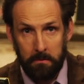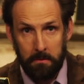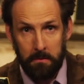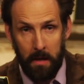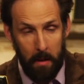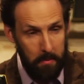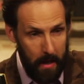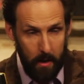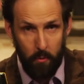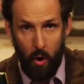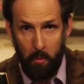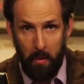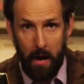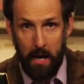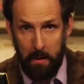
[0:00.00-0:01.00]
I'm not a
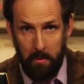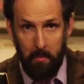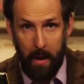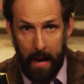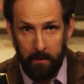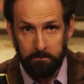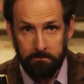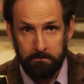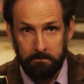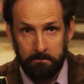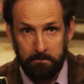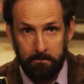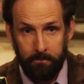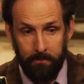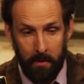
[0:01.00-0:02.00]
robot. I'm a man.
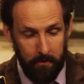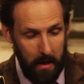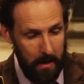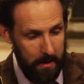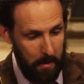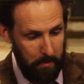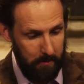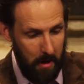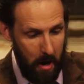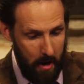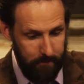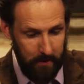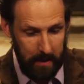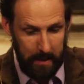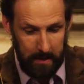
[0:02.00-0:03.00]
I've got a cup of
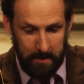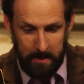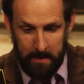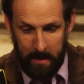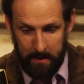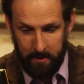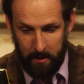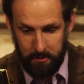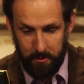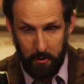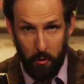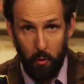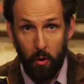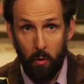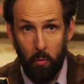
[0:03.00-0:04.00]
coffee. I touched a
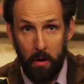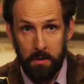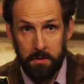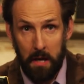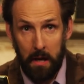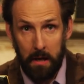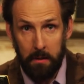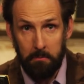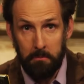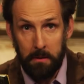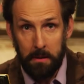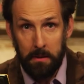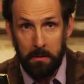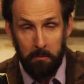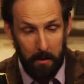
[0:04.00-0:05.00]
girl one time.
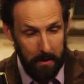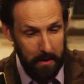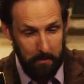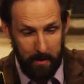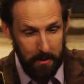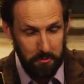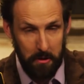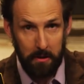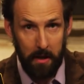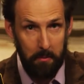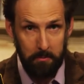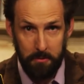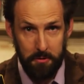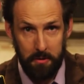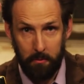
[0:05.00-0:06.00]
By any metric,
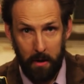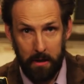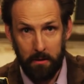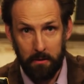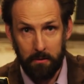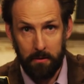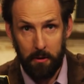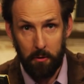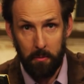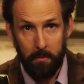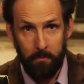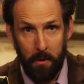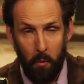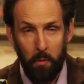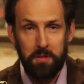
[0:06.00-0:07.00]
I'm just a regular
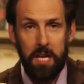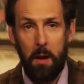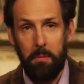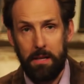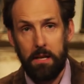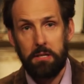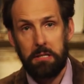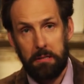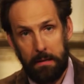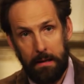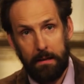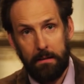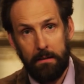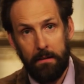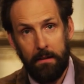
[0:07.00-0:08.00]
human. Well, tell me this,
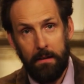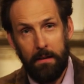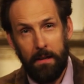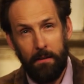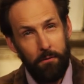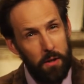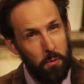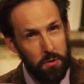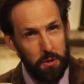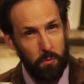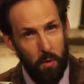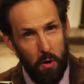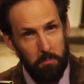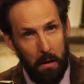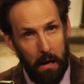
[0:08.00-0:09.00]
Slick. If you was a
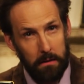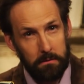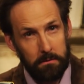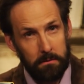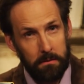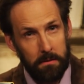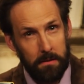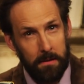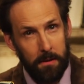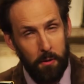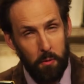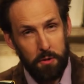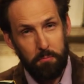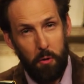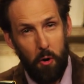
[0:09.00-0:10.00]
robot who
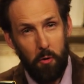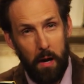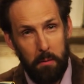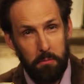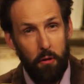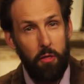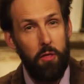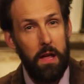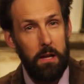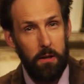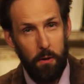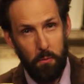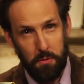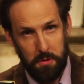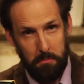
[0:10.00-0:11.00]
was programmed to think
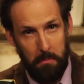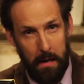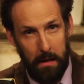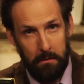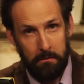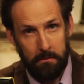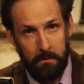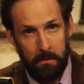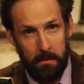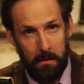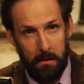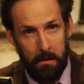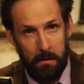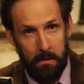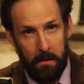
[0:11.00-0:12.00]
you was a man,
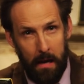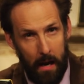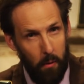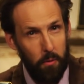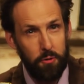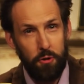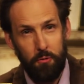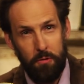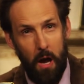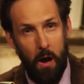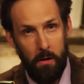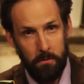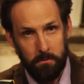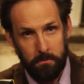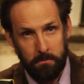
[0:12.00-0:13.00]
how would you
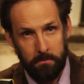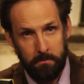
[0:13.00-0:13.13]
know?